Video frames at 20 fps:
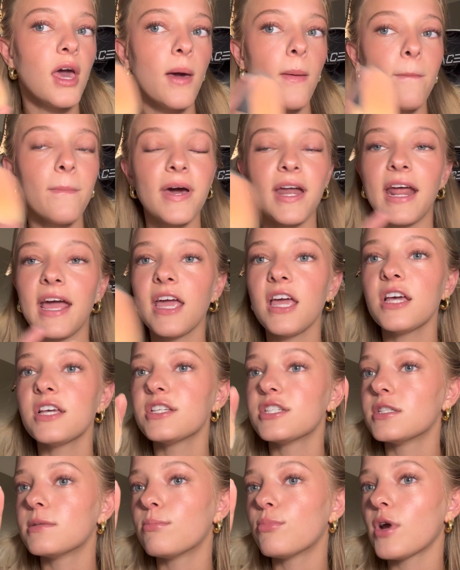But I
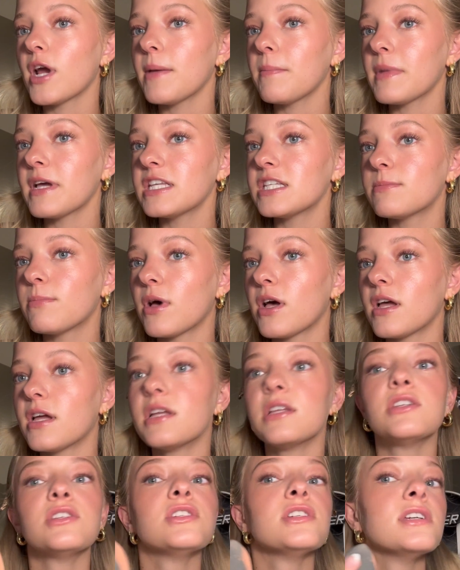spray my
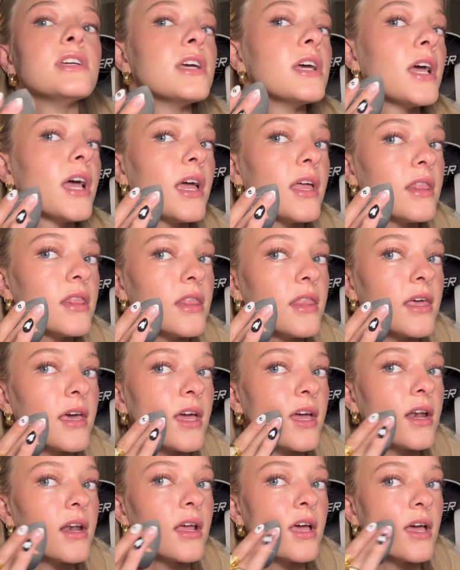sponge, and
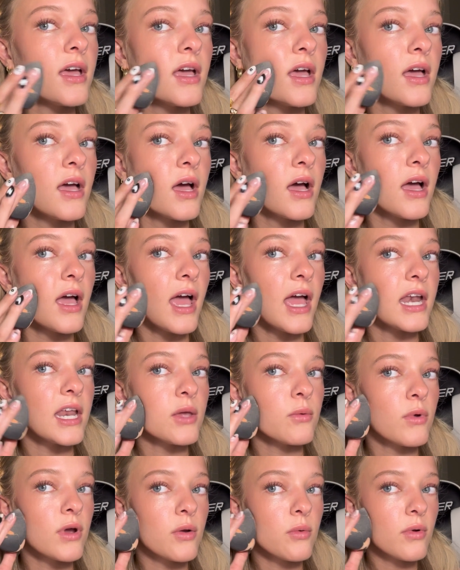then
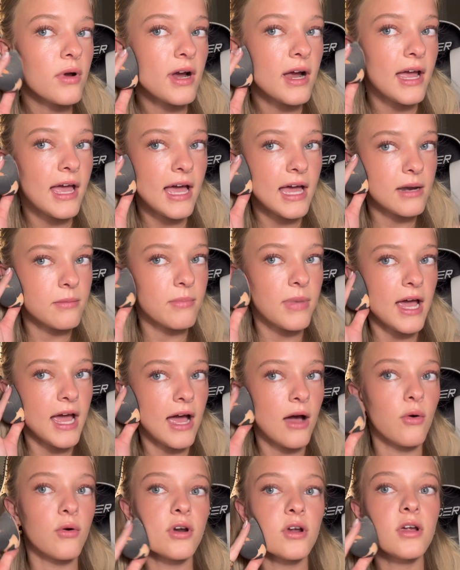anywhere where I had
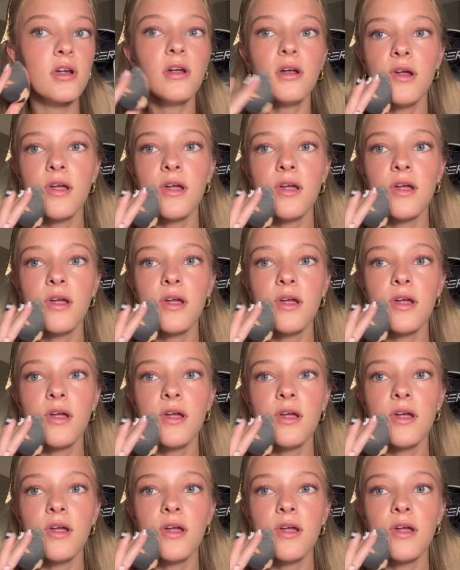powder,